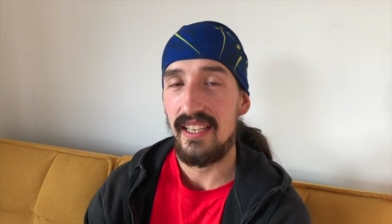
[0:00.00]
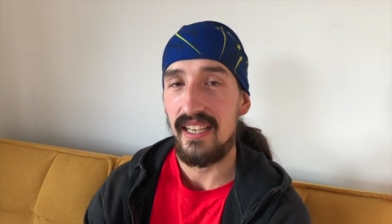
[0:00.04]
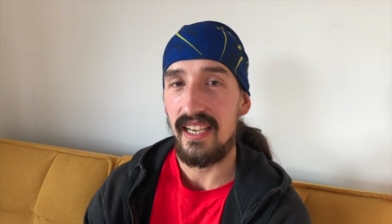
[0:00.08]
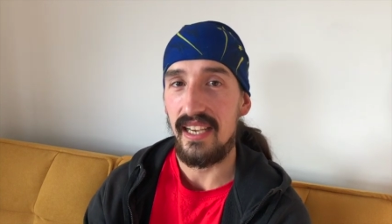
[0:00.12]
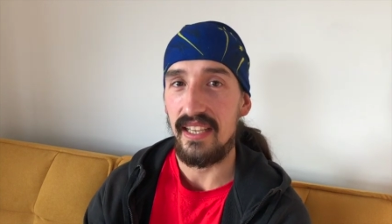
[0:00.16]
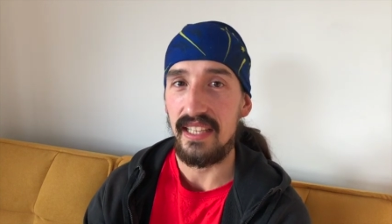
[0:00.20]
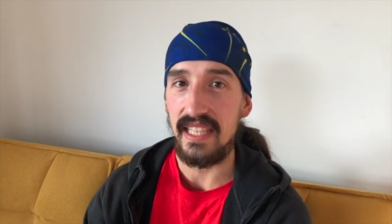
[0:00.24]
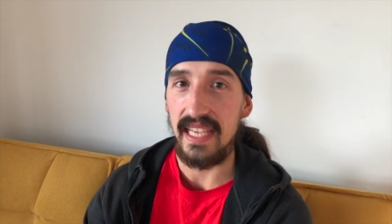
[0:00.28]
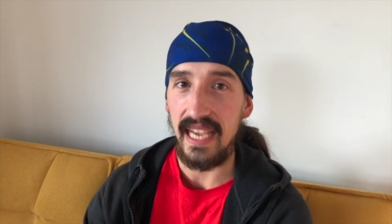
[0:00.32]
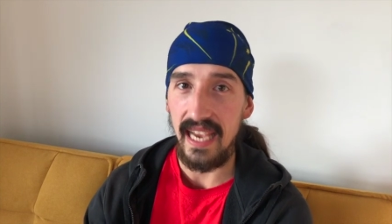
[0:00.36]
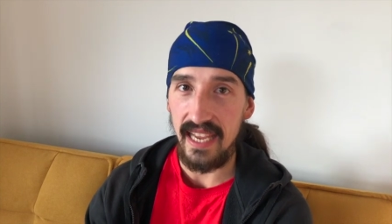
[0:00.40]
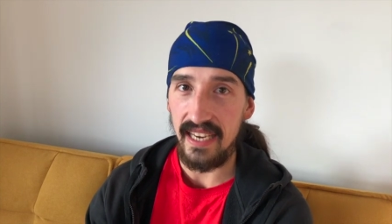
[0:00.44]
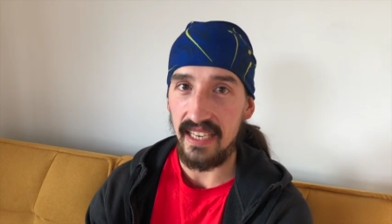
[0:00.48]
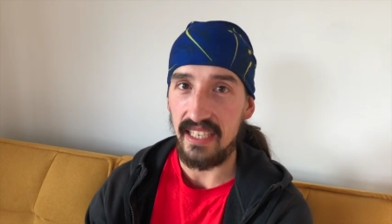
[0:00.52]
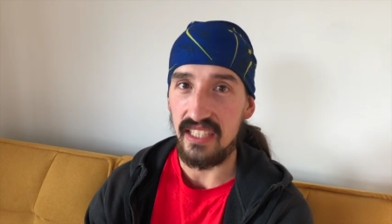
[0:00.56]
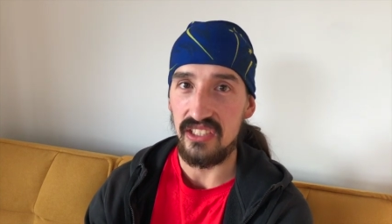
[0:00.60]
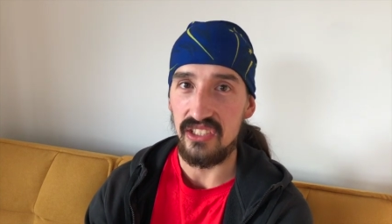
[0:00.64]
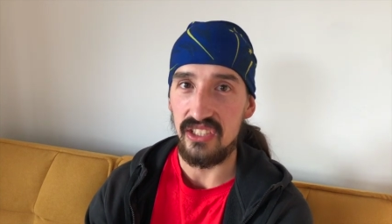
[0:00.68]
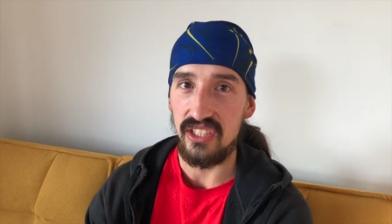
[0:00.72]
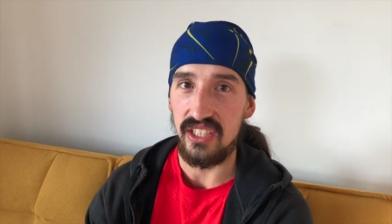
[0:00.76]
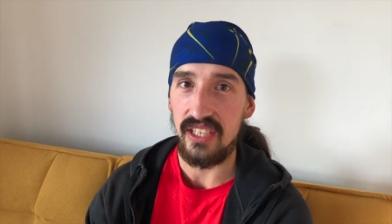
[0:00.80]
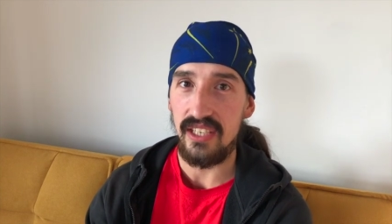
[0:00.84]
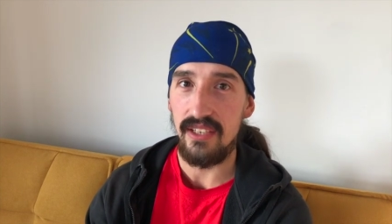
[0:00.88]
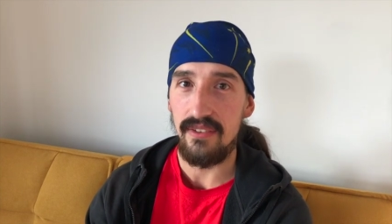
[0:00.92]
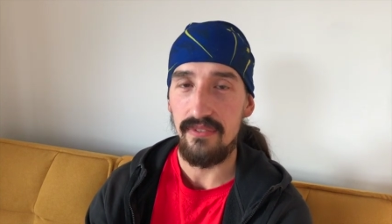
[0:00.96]
and the
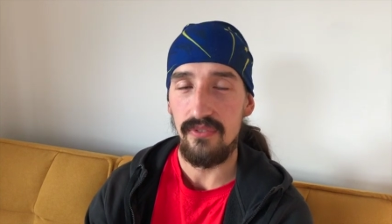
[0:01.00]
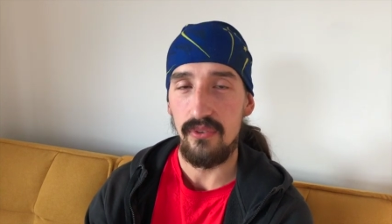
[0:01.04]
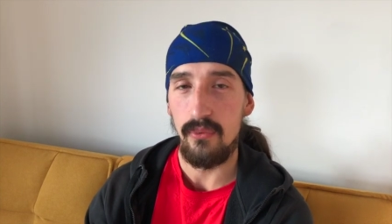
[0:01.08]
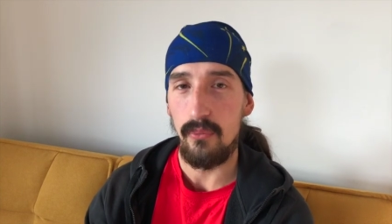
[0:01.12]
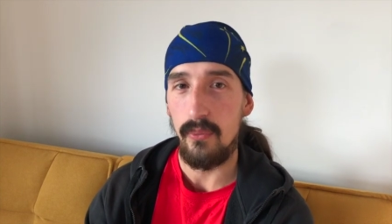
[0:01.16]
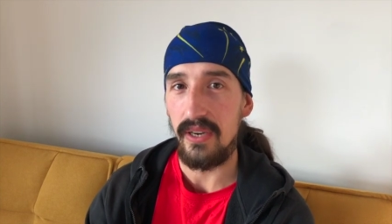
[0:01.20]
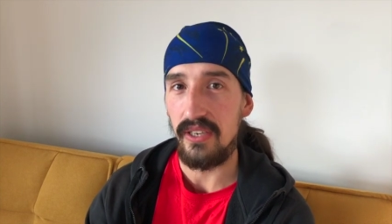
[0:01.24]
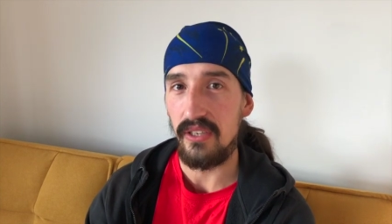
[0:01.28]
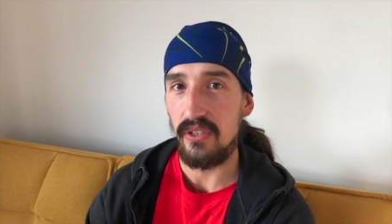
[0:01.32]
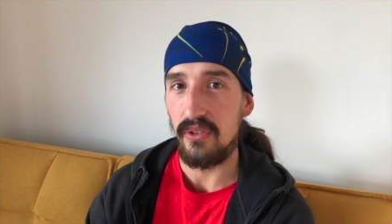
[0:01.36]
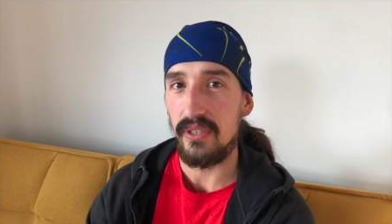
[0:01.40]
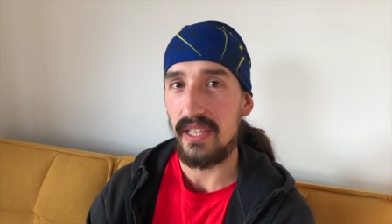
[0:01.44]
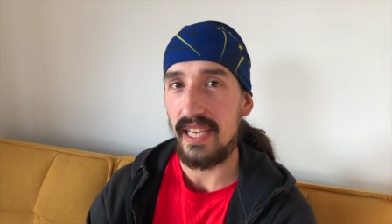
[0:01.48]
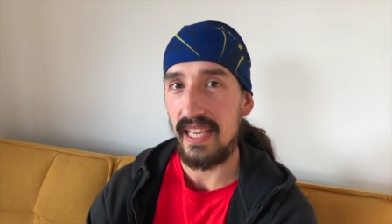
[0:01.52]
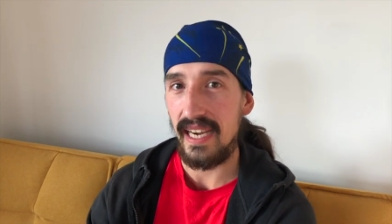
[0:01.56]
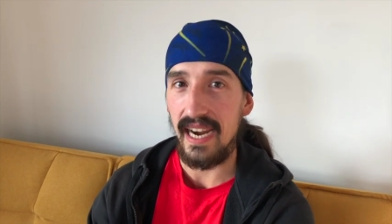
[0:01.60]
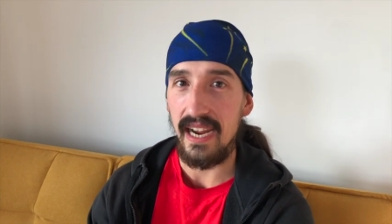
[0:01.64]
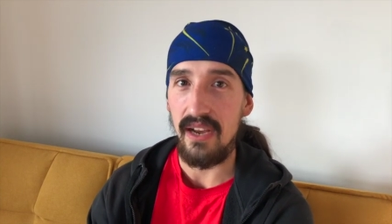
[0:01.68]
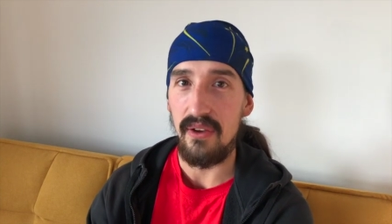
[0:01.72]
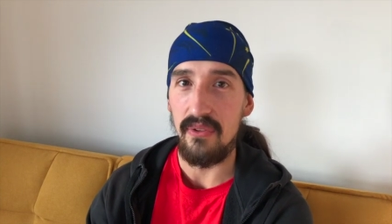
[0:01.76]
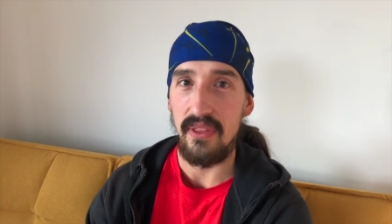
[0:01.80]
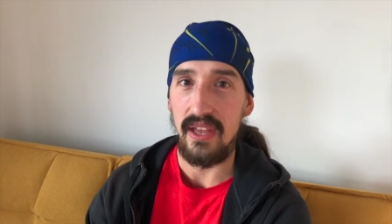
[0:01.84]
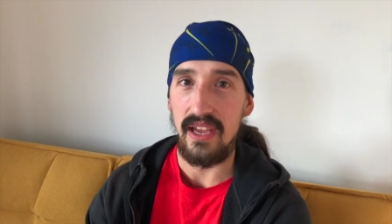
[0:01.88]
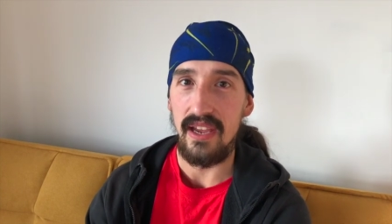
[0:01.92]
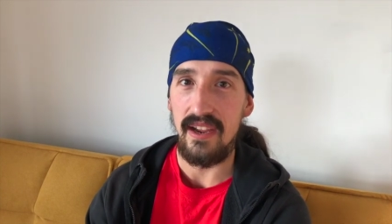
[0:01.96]
energy for when you get
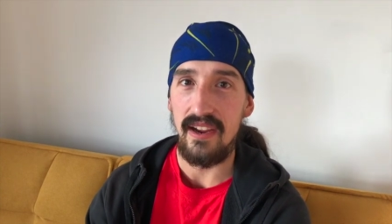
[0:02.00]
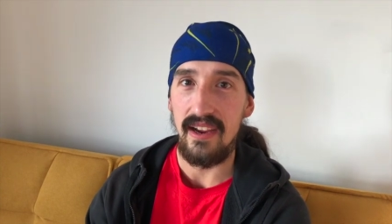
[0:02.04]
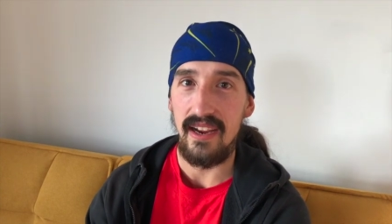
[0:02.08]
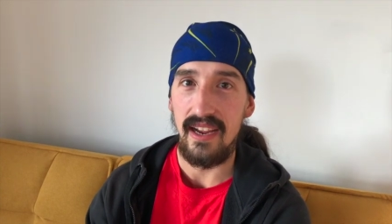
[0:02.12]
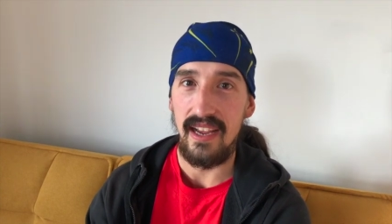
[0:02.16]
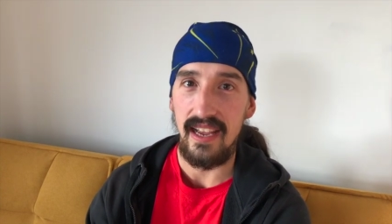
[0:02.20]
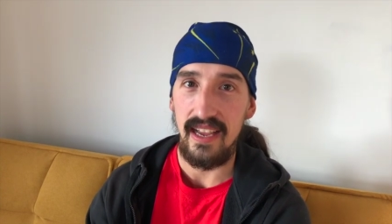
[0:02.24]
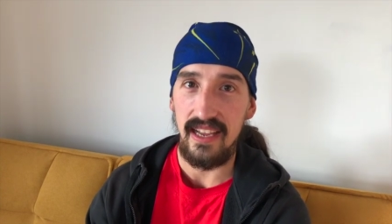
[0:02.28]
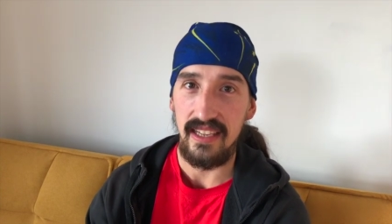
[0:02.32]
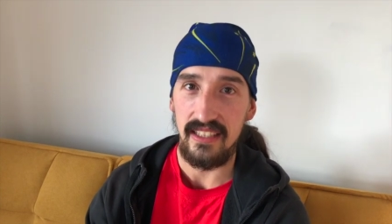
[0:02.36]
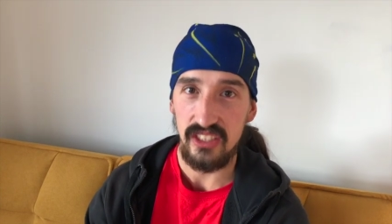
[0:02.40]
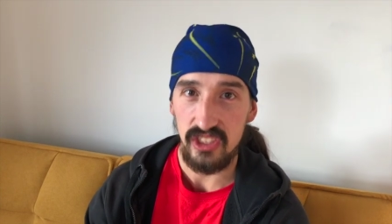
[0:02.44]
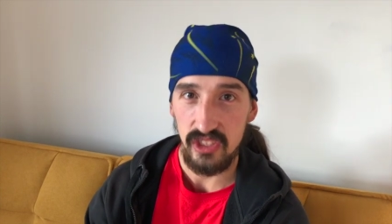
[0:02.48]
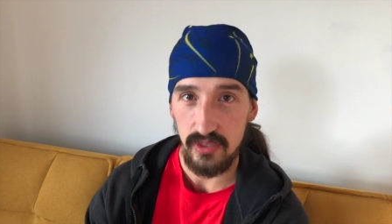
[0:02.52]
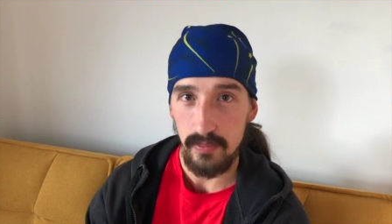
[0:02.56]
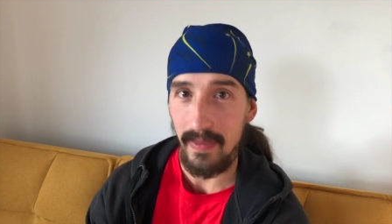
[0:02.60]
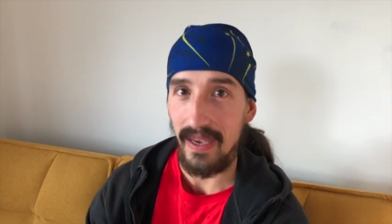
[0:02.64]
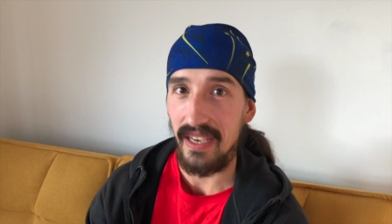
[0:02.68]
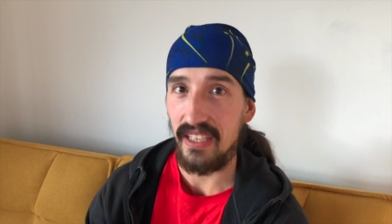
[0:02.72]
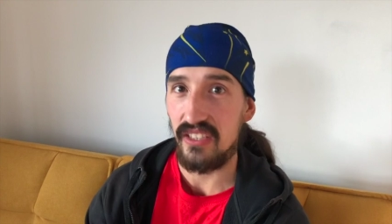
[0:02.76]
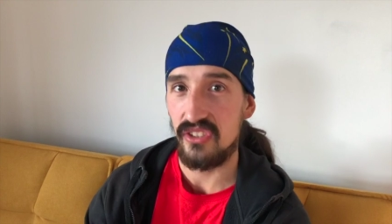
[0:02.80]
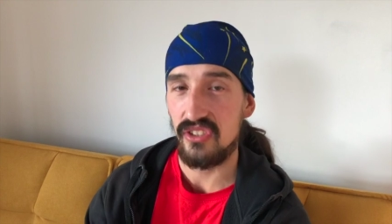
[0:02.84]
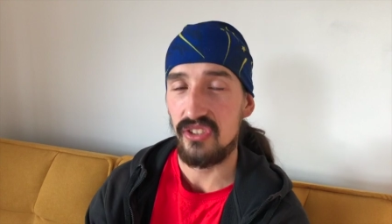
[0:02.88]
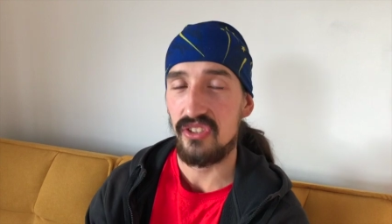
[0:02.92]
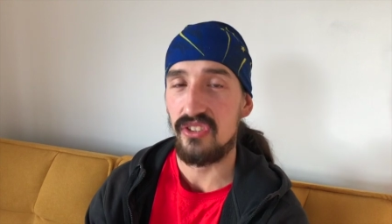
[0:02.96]
out there and
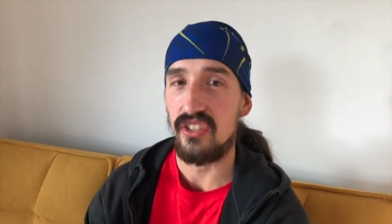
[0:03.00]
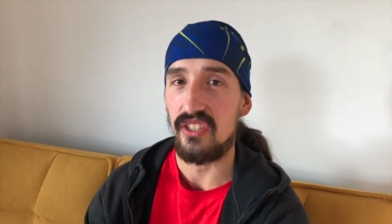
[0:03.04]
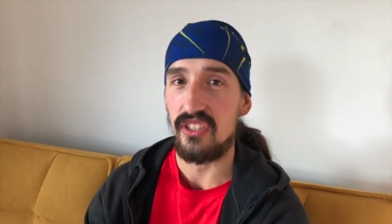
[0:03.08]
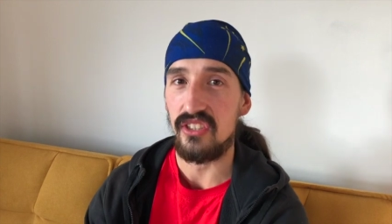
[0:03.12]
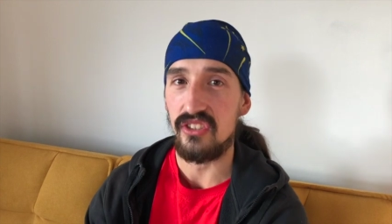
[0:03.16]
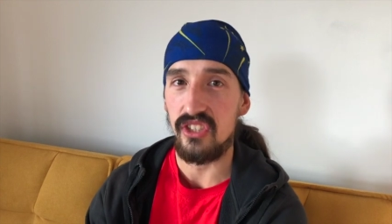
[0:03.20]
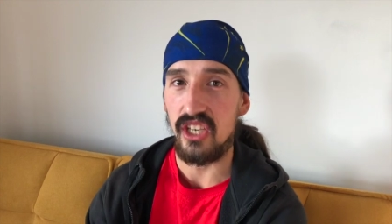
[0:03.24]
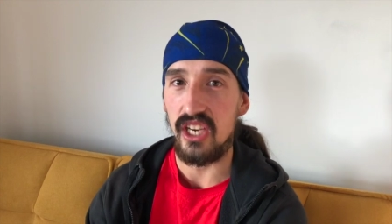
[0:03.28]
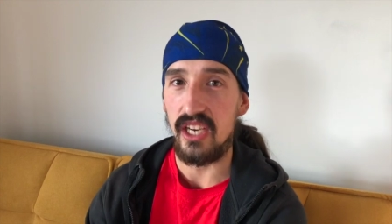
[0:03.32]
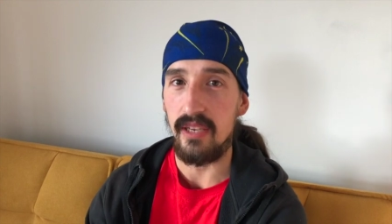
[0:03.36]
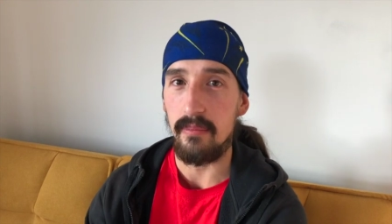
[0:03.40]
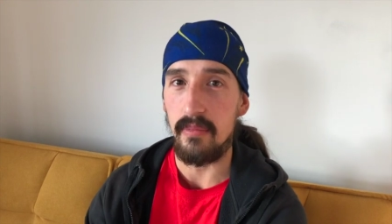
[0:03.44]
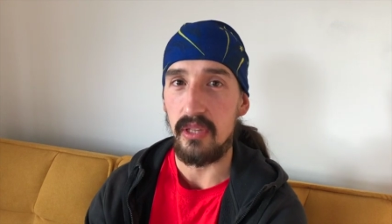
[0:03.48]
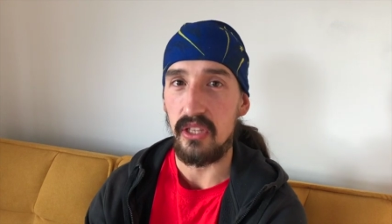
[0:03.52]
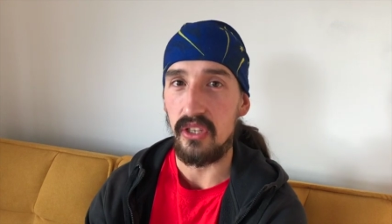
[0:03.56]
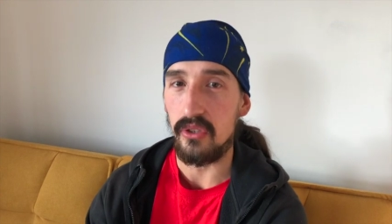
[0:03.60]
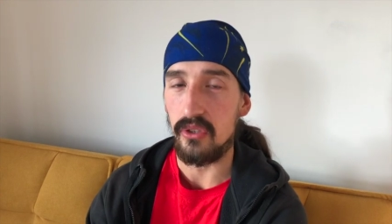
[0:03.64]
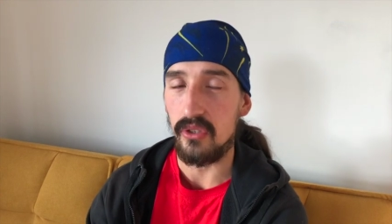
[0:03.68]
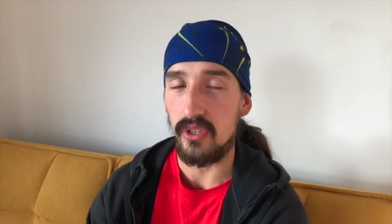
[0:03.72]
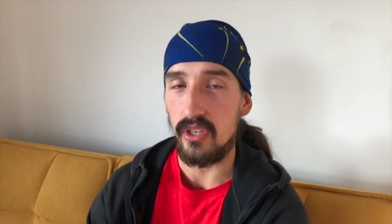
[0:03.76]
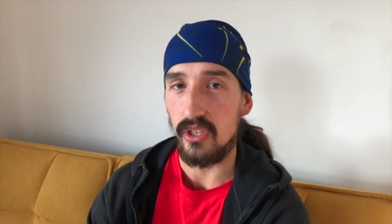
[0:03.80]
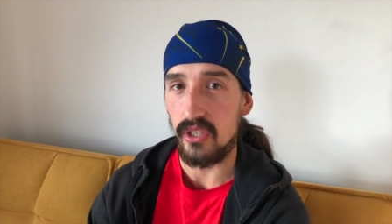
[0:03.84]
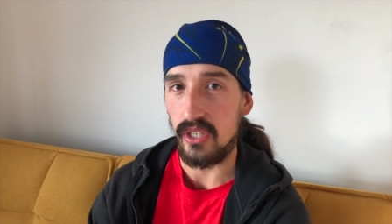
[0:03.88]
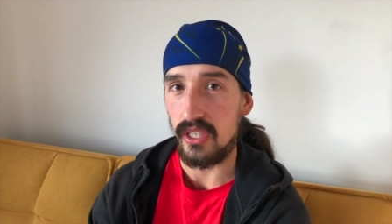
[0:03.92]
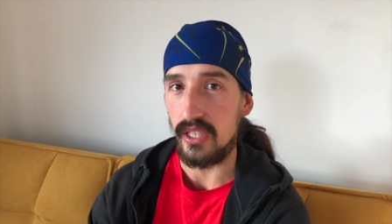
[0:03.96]
smash the time that
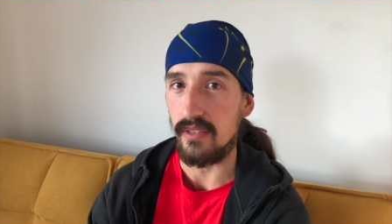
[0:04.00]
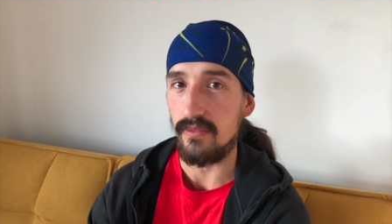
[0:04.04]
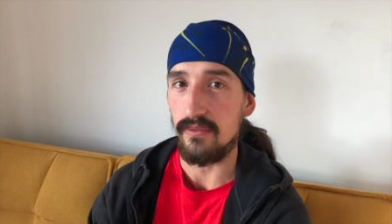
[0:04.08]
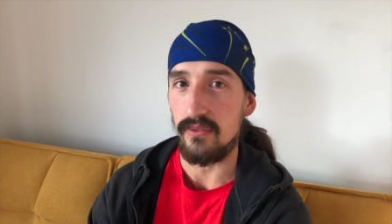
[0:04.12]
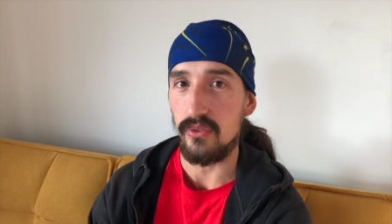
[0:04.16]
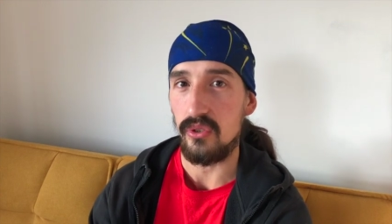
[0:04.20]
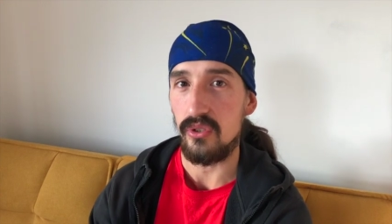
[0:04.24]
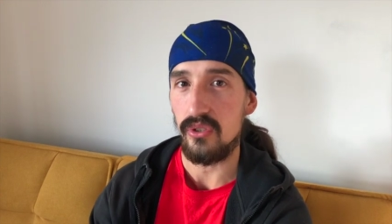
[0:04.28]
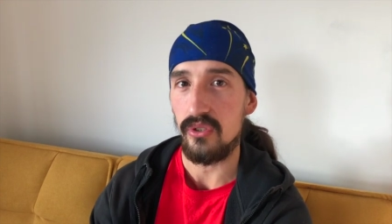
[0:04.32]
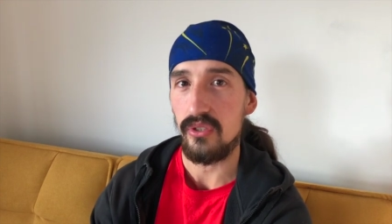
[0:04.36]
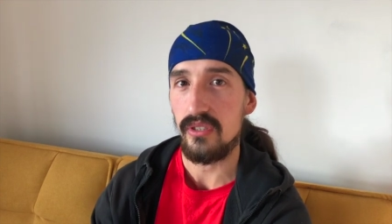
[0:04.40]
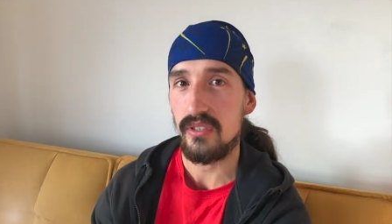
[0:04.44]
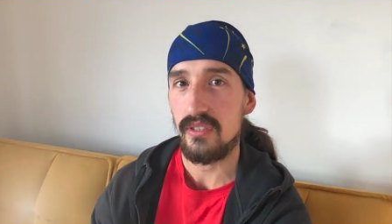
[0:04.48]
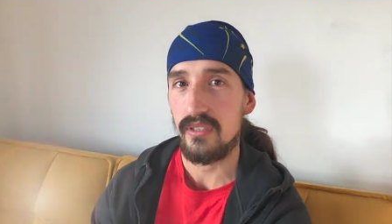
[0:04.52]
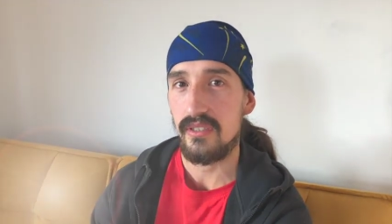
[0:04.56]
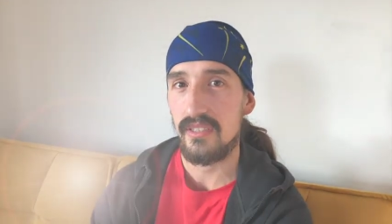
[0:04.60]
you're looking for.